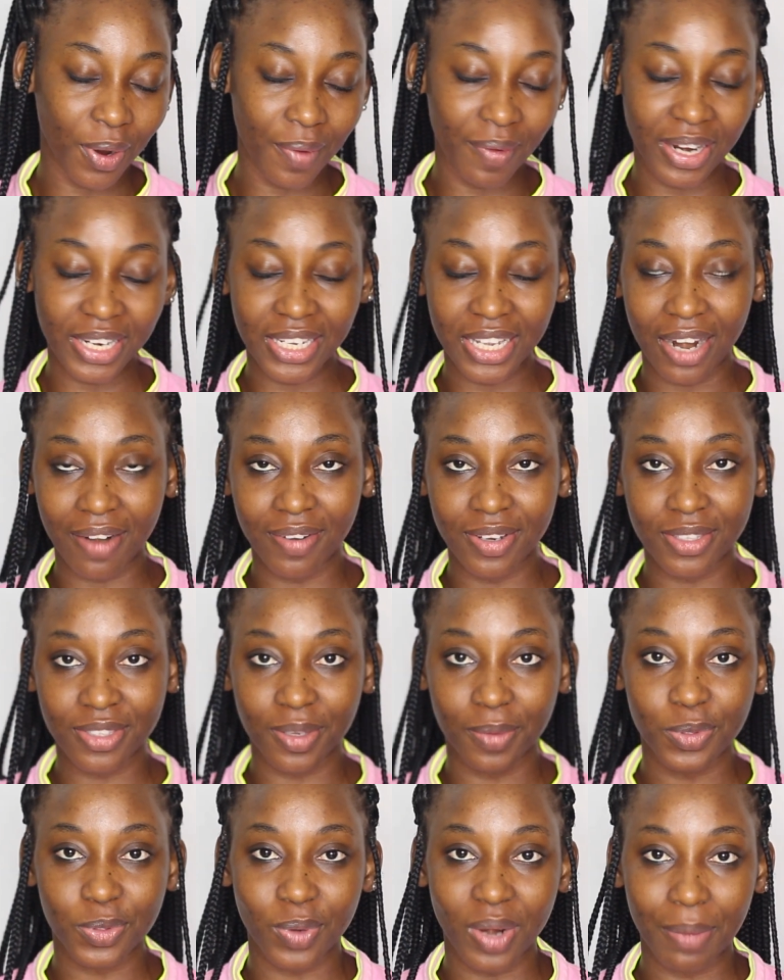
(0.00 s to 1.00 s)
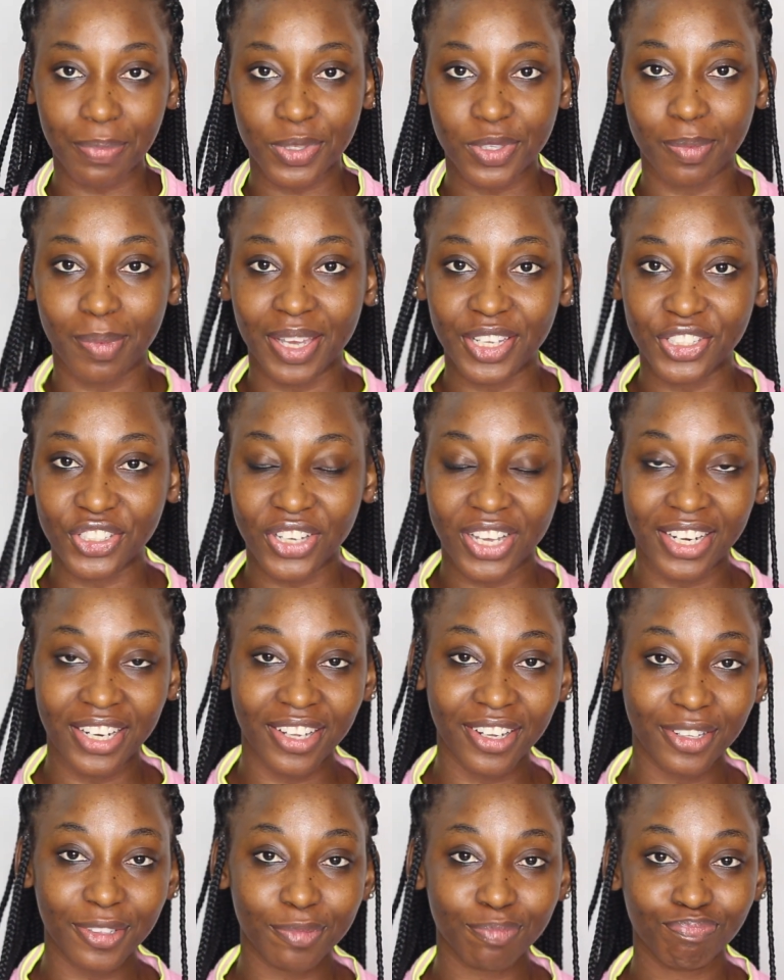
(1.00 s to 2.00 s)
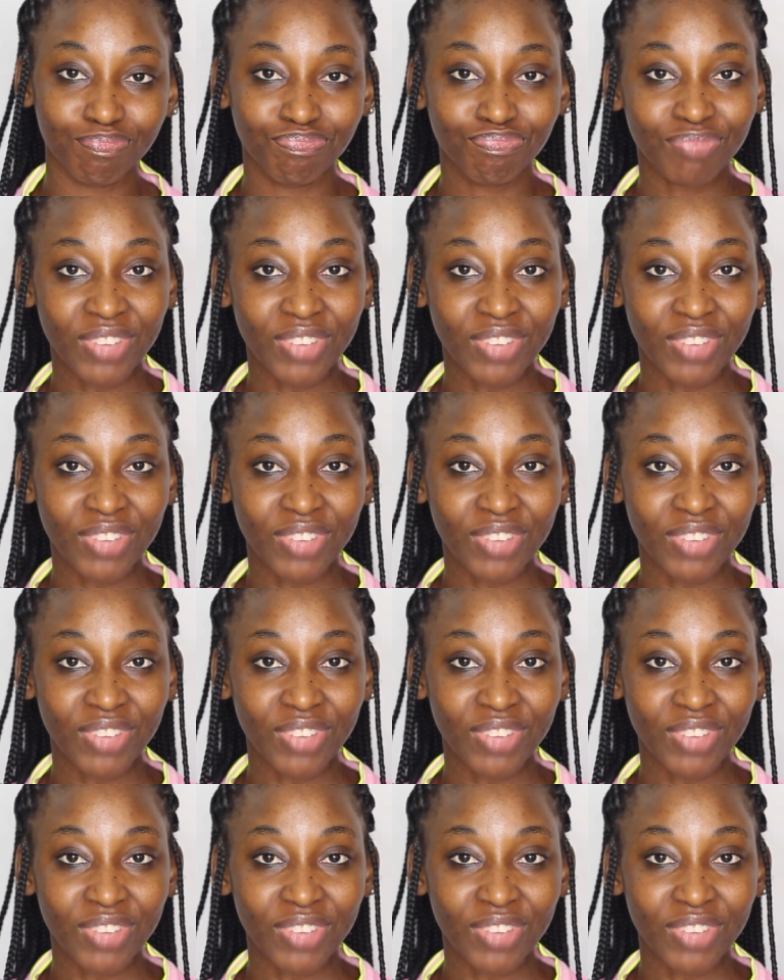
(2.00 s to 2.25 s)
already aren't subscribed to my channel,